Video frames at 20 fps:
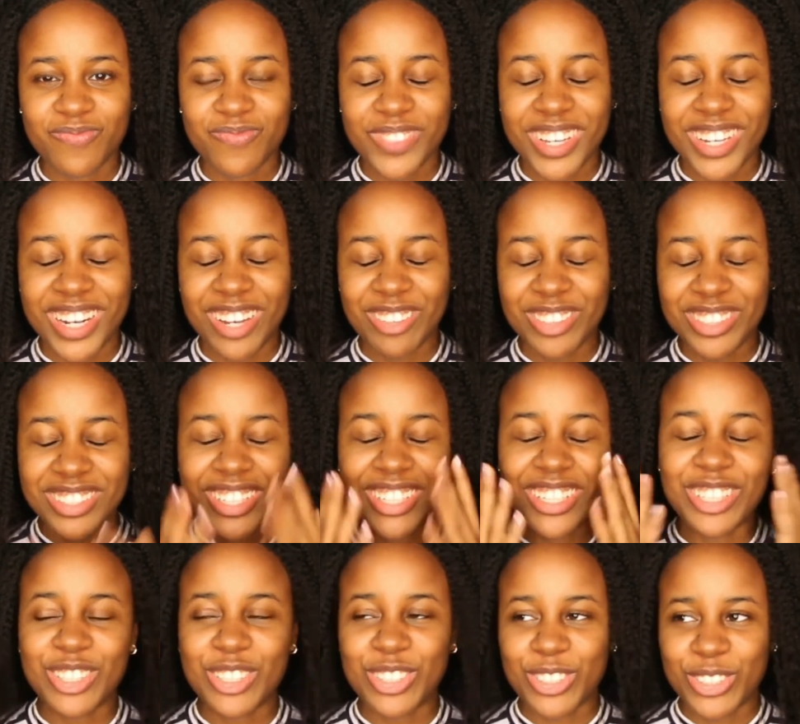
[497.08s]
And I was like,
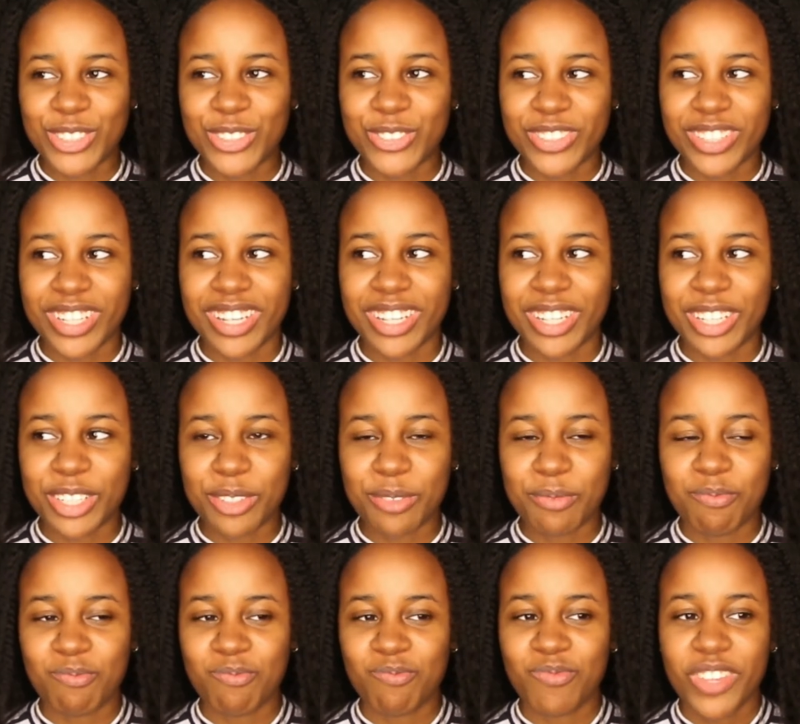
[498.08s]
shoot, like,
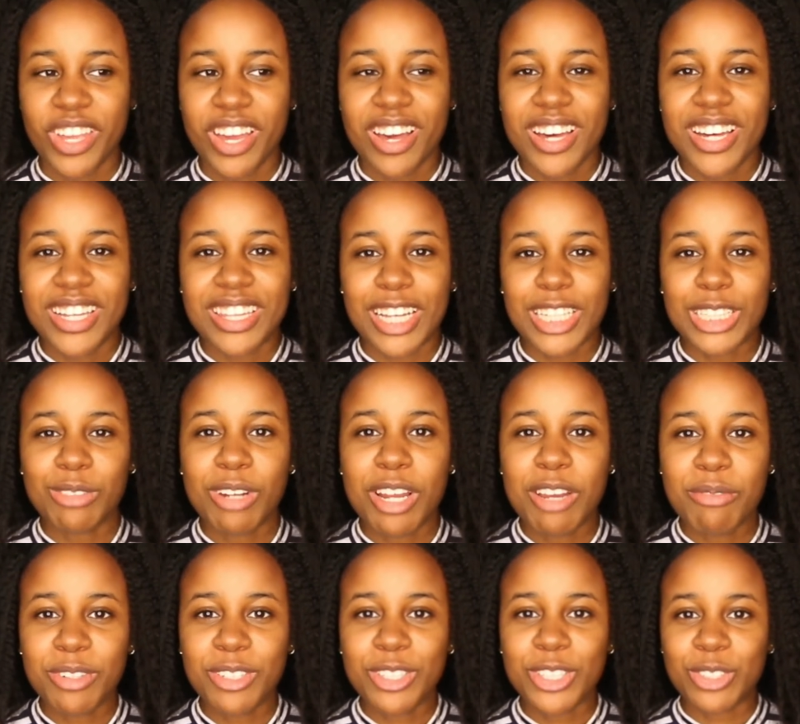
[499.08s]
that's what
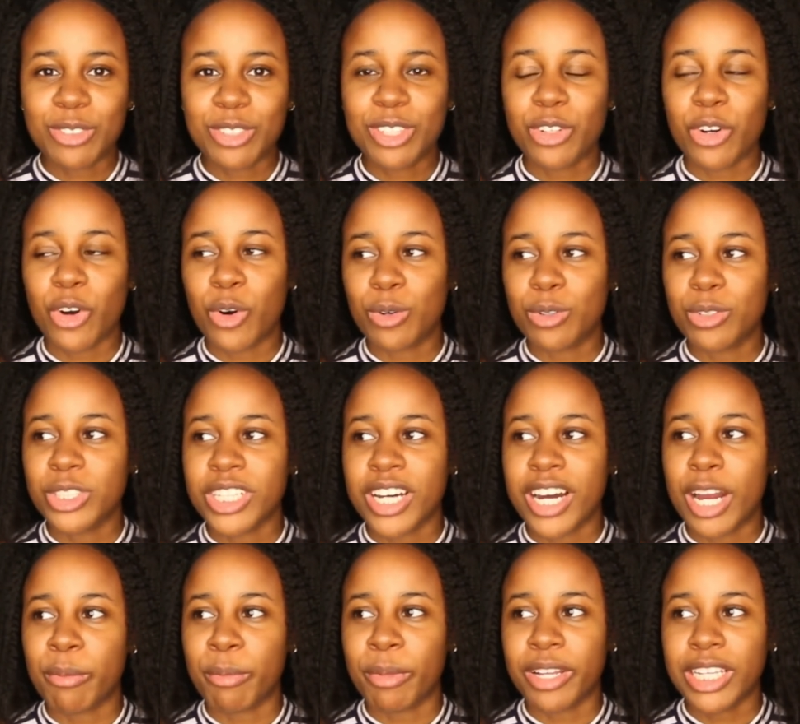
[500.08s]
I've been doing the whole
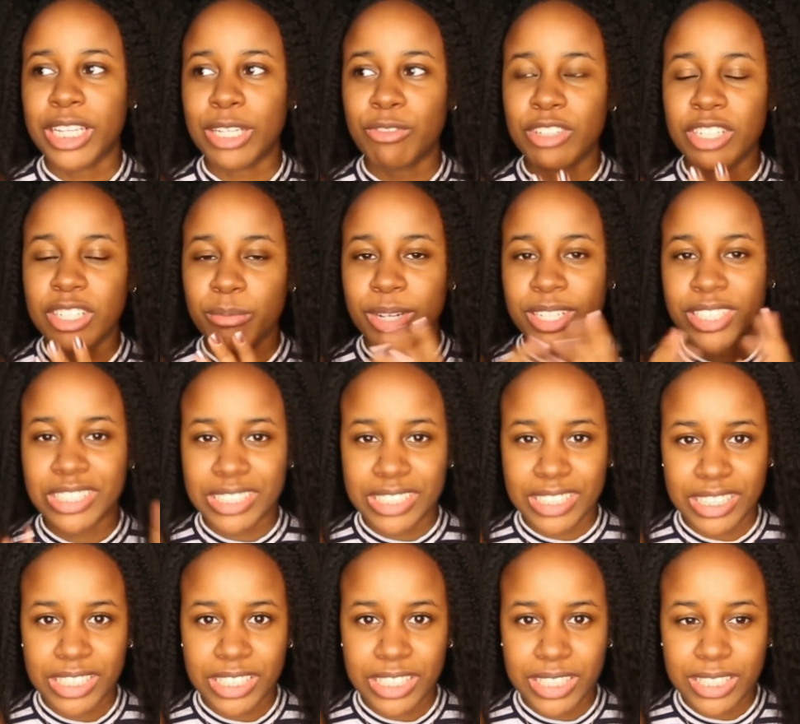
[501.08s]
time. Like, even in my
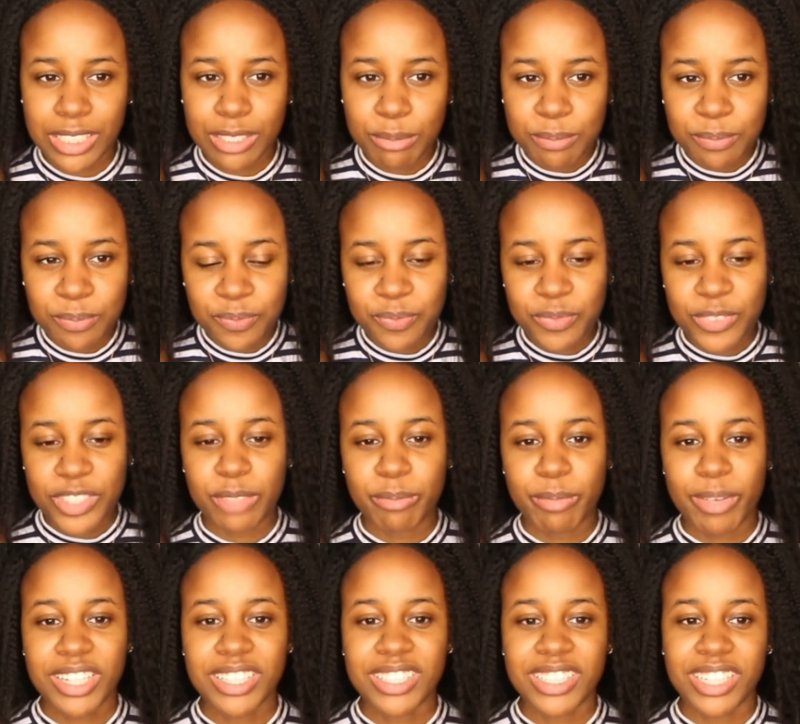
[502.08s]
sits, in
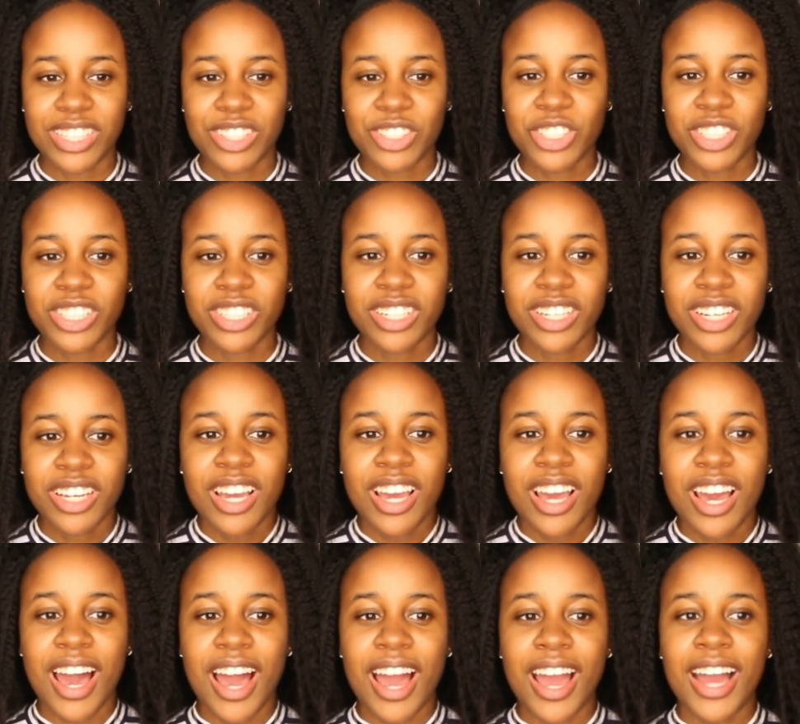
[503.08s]
meditation,
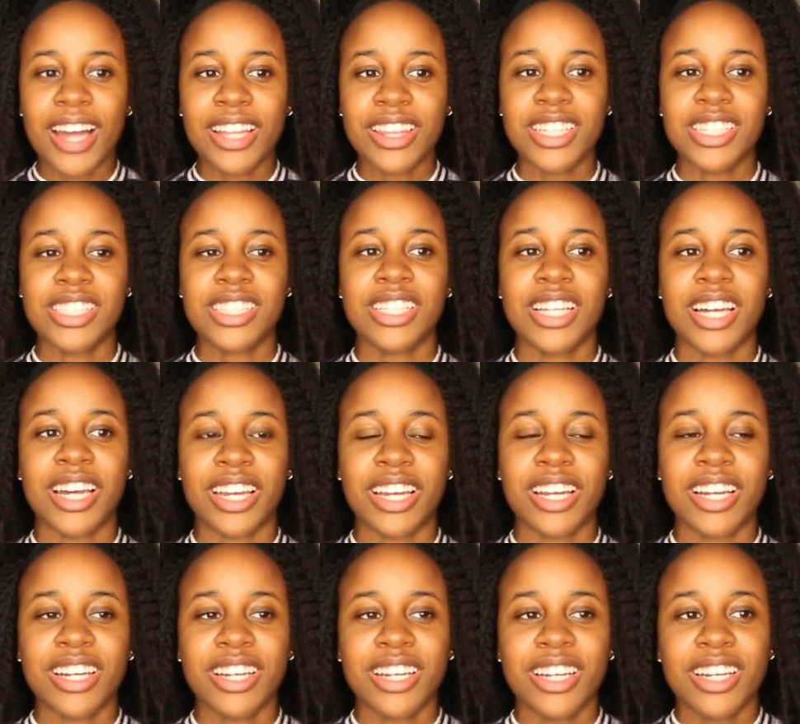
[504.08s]
I had this, like,